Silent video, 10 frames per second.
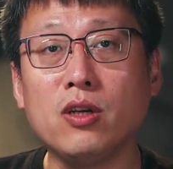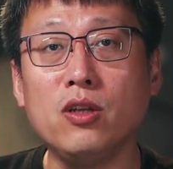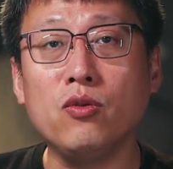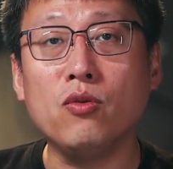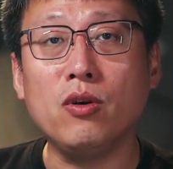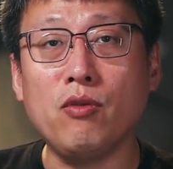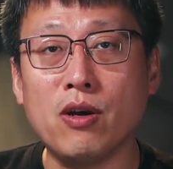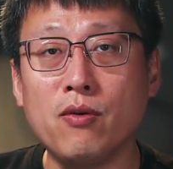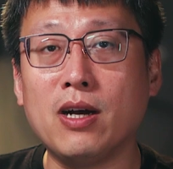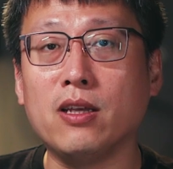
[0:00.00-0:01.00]
for
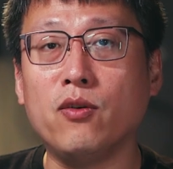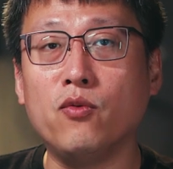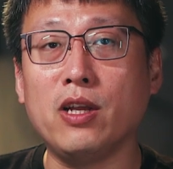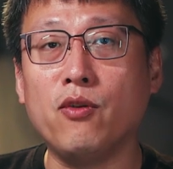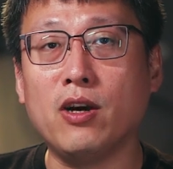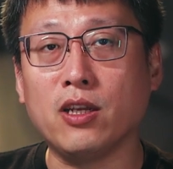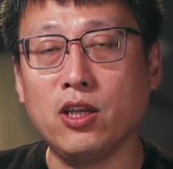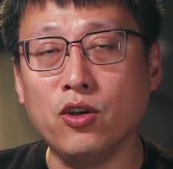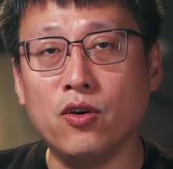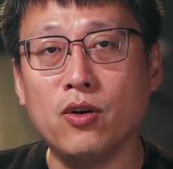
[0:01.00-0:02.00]
diverse IoT
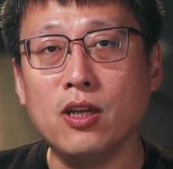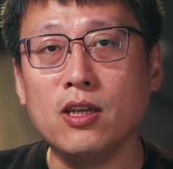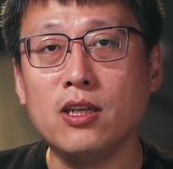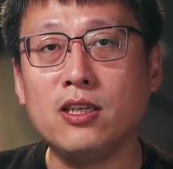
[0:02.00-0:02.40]
applications.